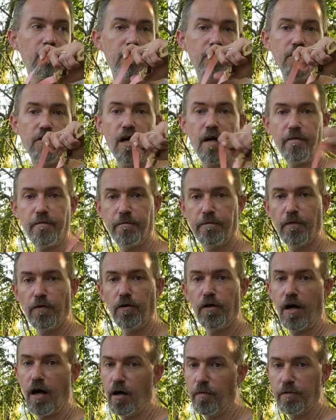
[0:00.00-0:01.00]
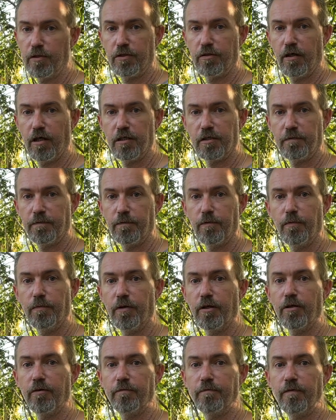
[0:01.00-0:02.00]
to that full albatross, full
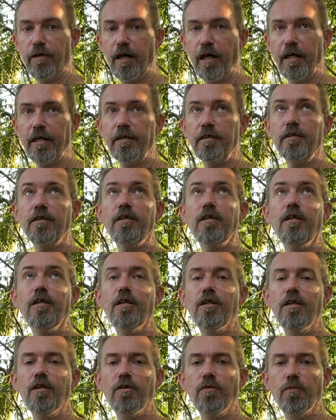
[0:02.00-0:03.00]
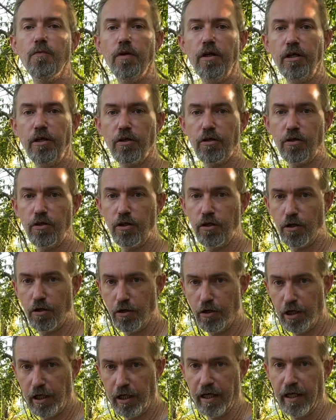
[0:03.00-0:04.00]
butterfly when you're
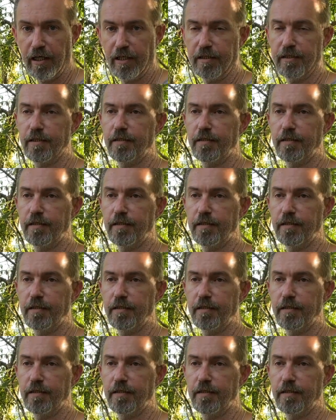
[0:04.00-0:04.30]
learning it.